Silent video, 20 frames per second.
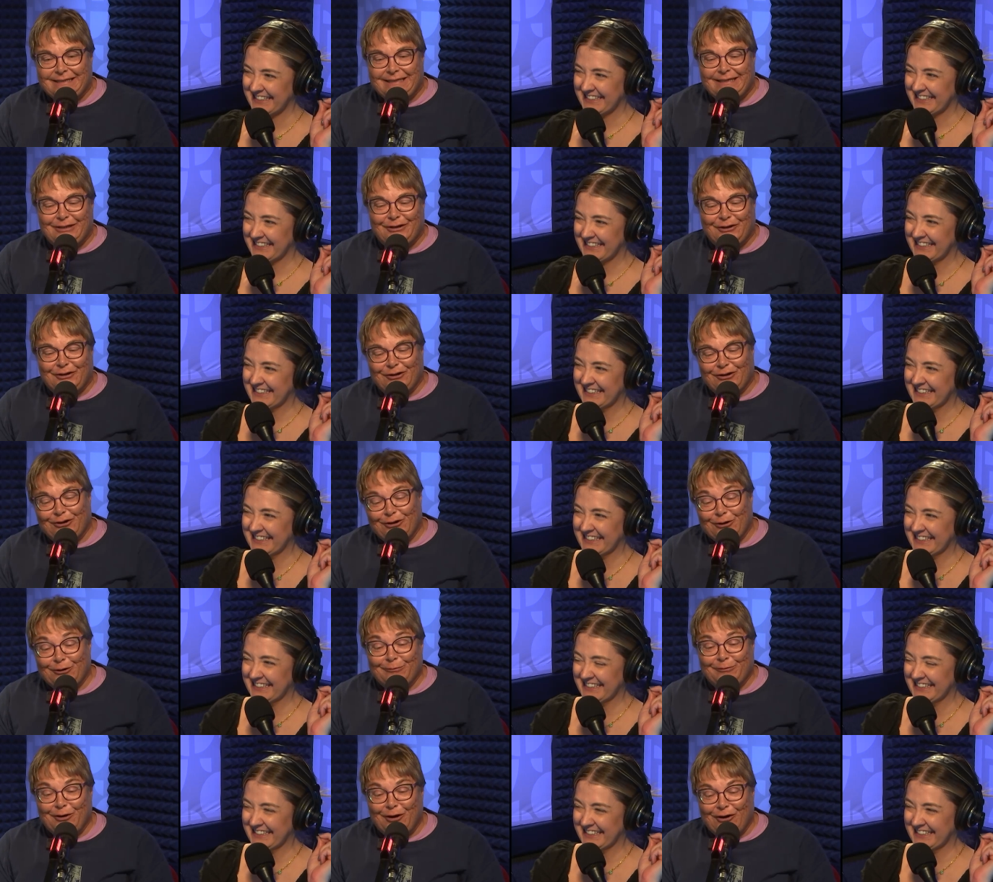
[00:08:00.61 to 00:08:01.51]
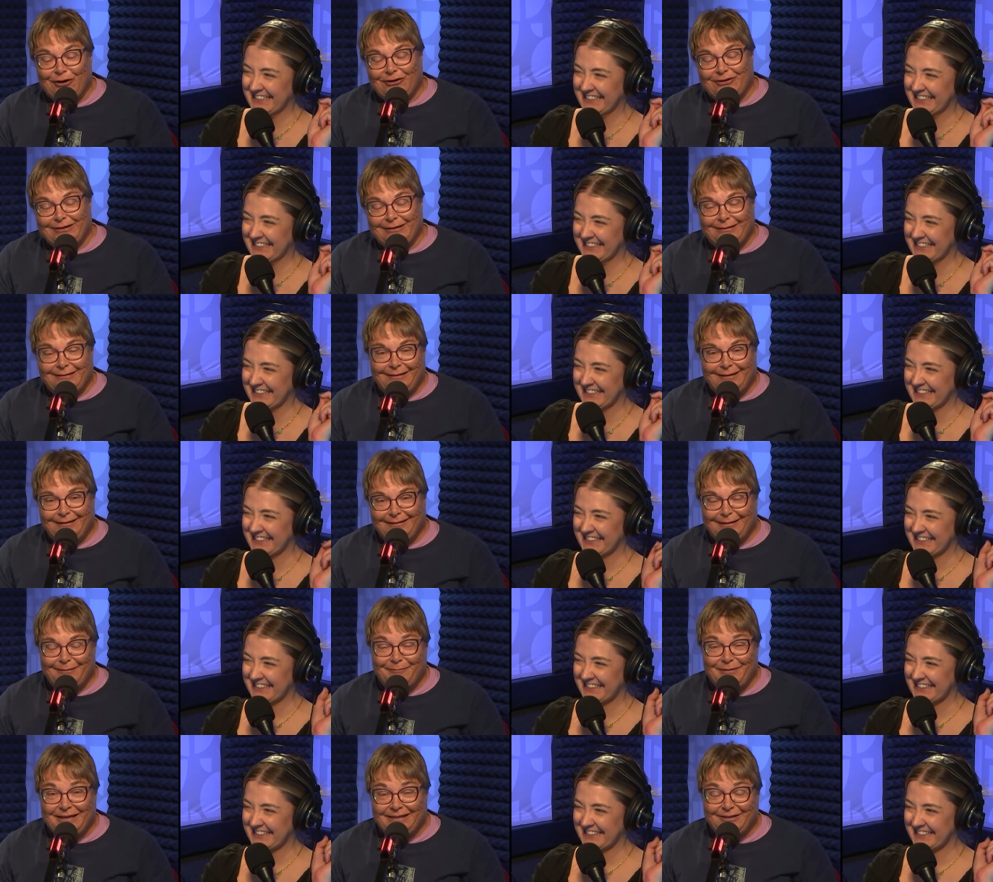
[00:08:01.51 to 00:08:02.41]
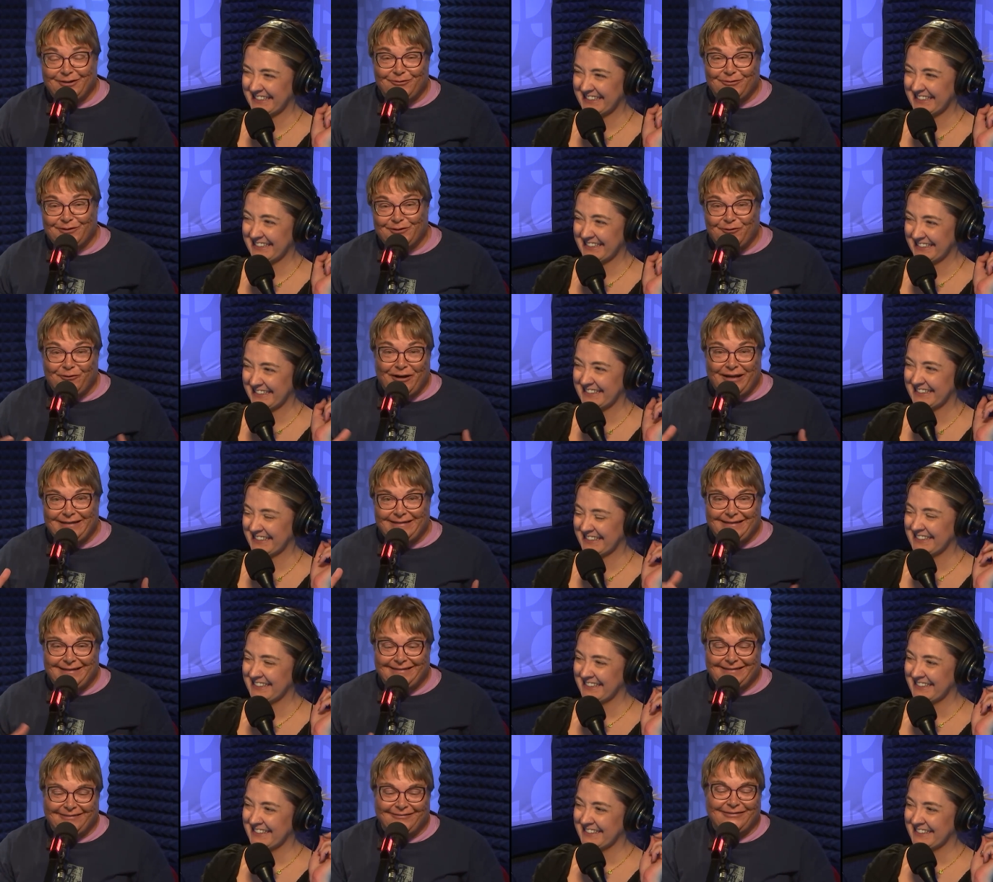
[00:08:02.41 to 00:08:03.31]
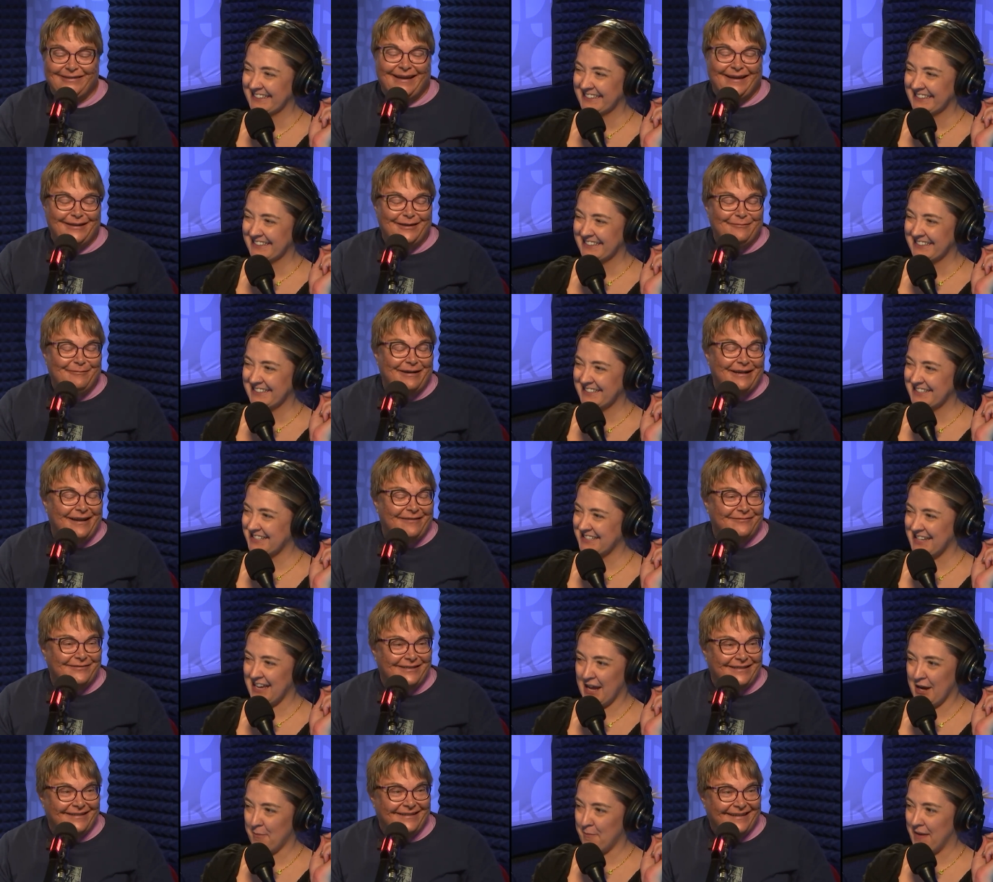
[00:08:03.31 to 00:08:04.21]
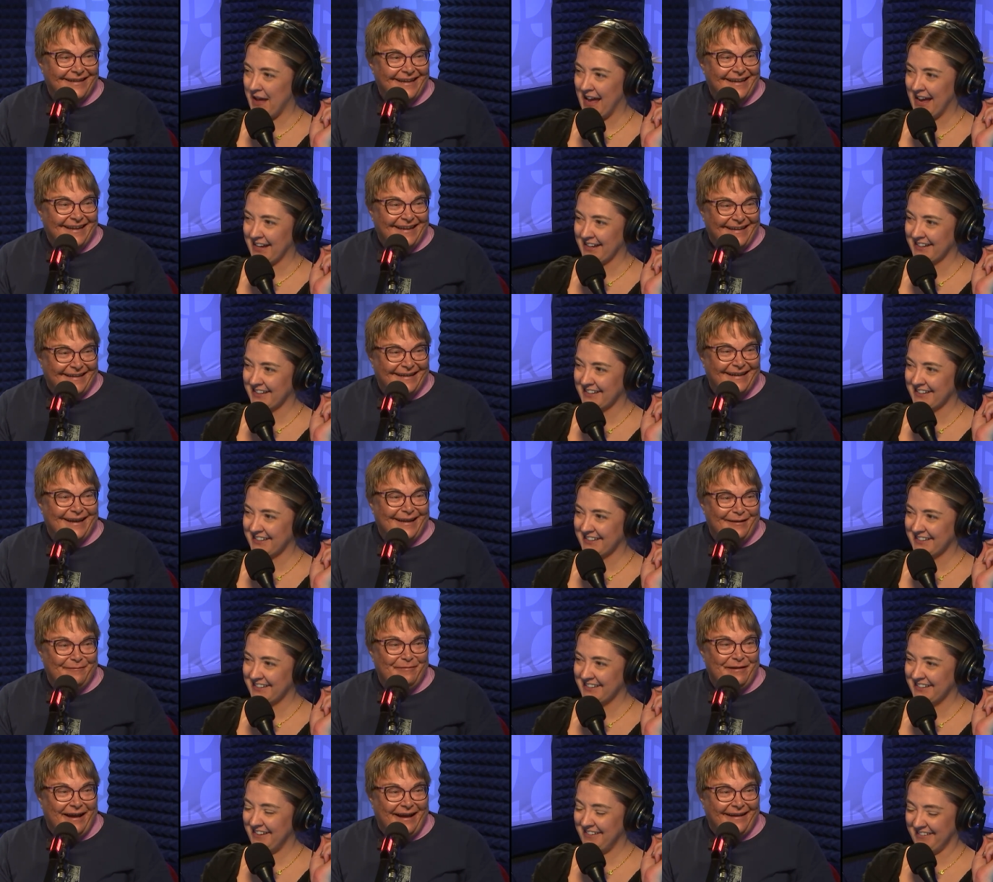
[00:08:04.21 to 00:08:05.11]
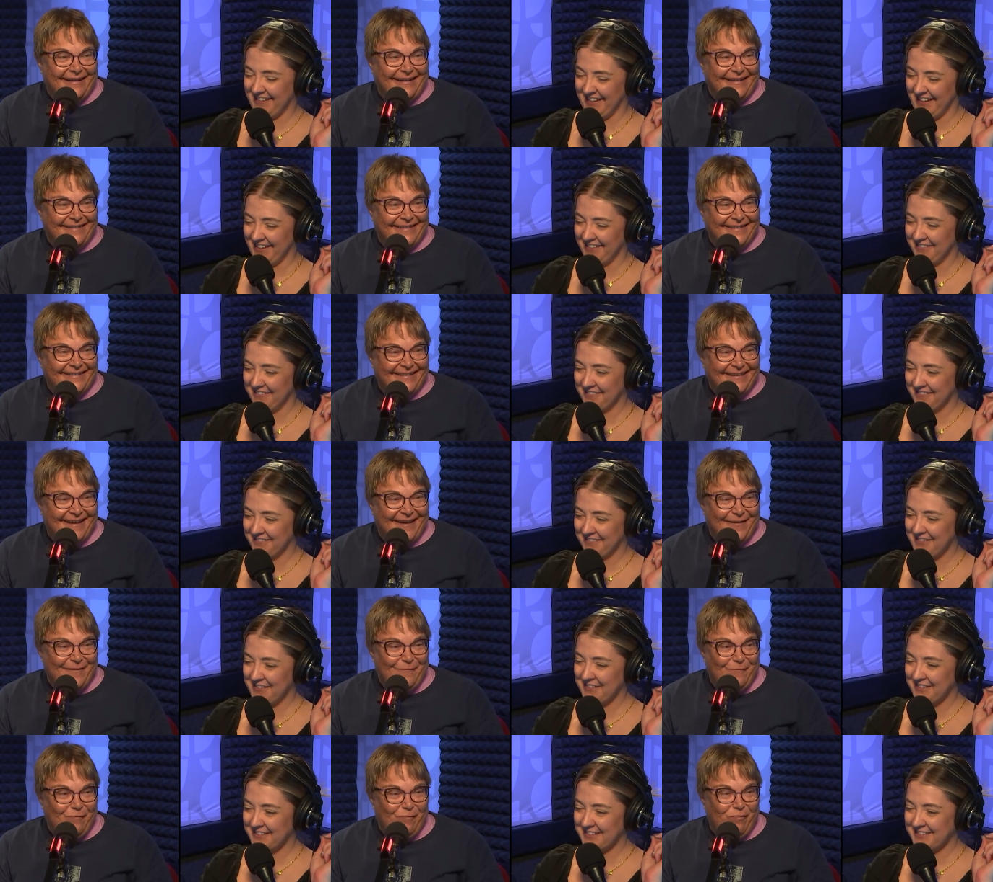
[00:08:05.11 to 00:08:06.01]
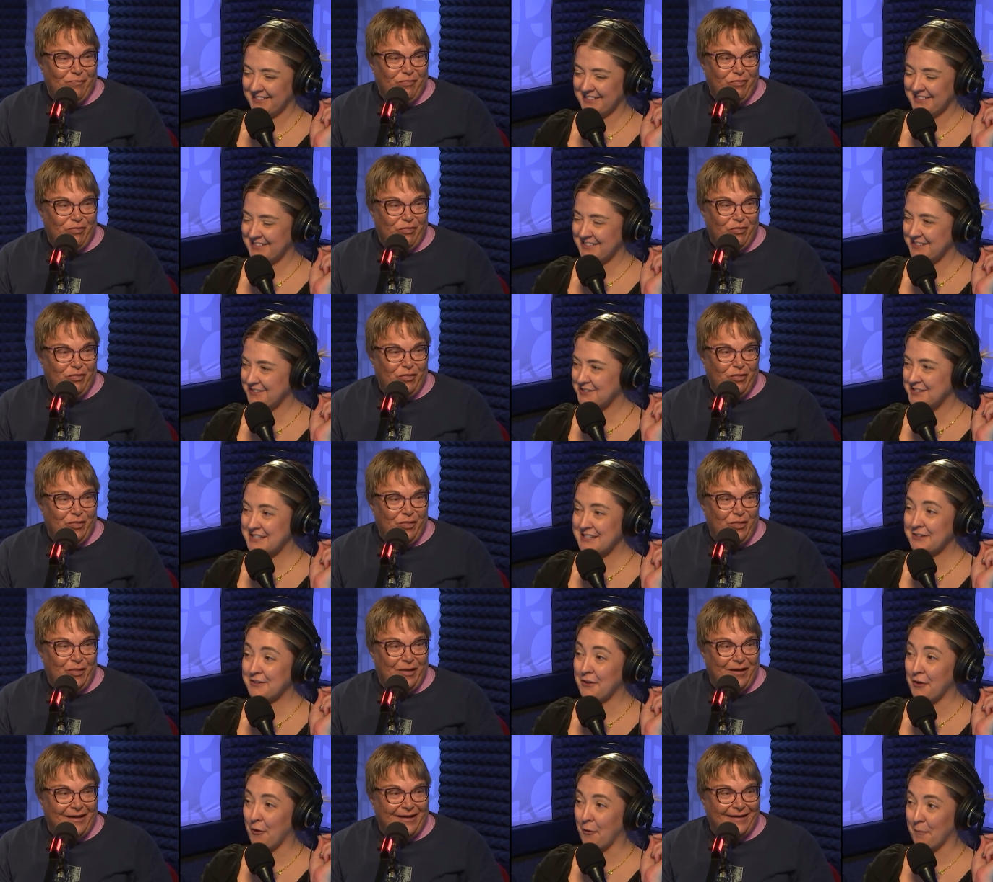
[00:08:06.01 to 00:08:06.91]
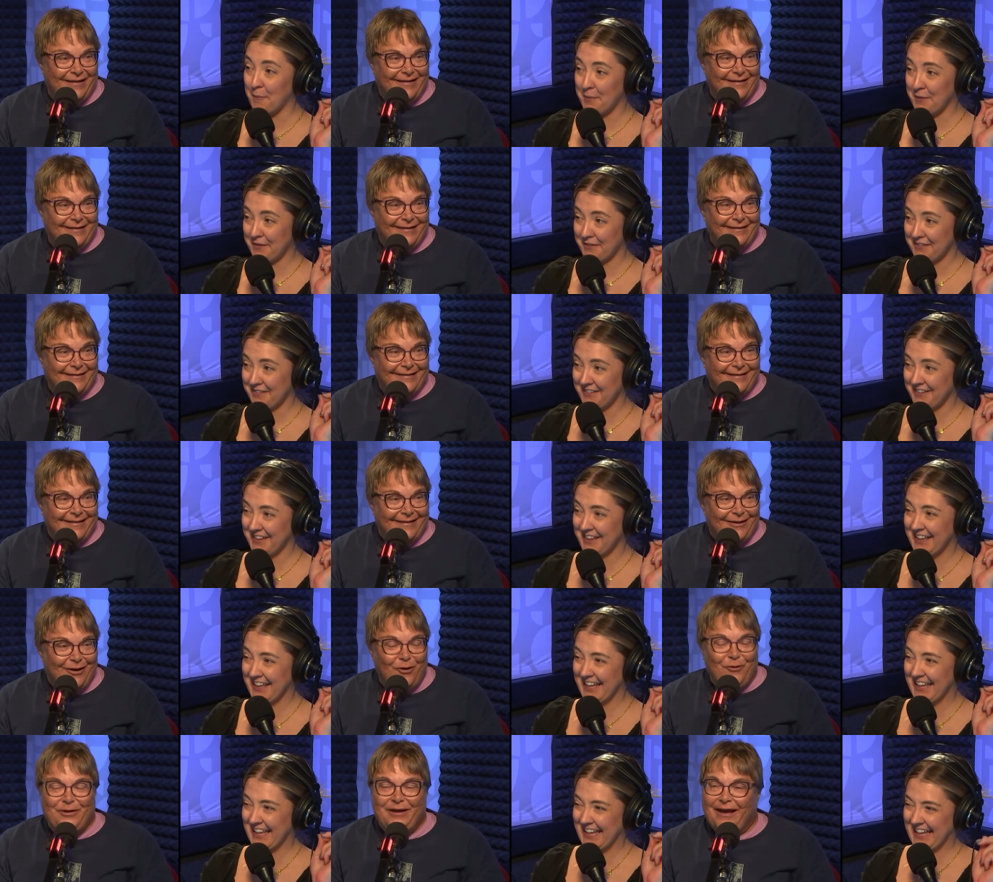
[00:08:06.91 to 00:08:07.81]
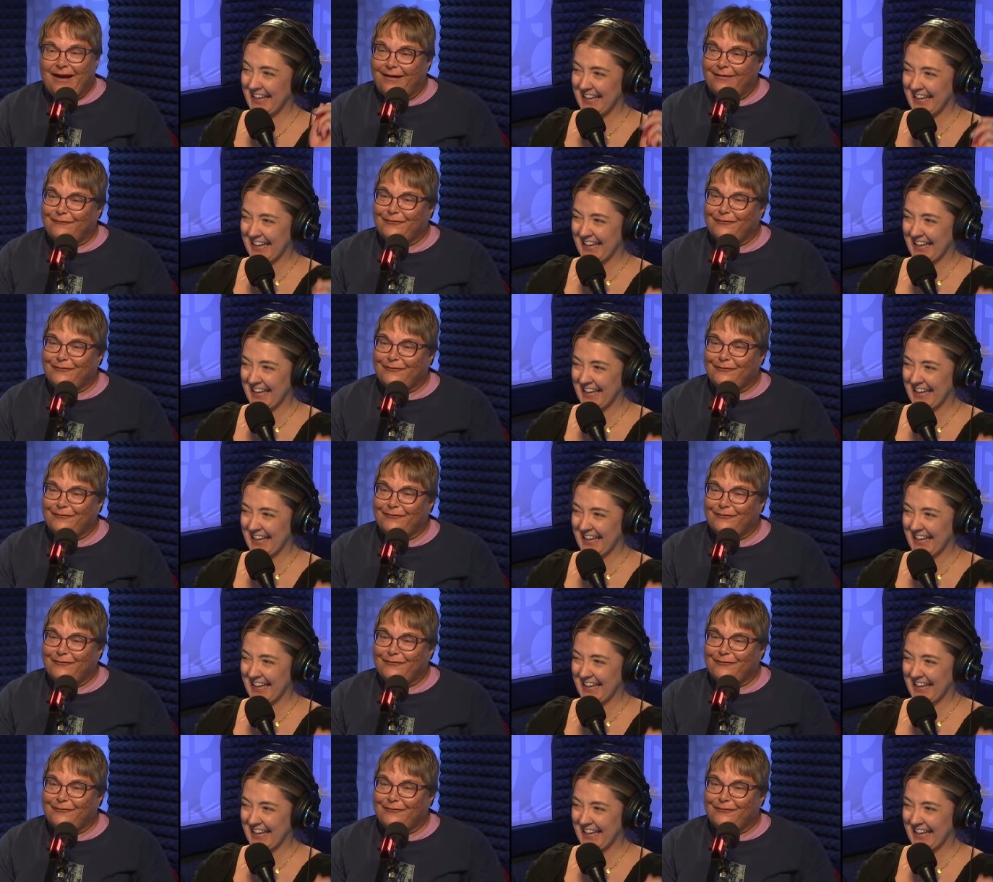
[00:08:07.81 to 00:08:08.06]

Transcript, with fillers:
Speaker 1: in your herb garden, the mint goes crazy. So yeah, you might have to just cut it back. Cut it
Speaker 2: back. Okay. Yeah. Well, there's still hope.
Speaker 1: Oh, yeah,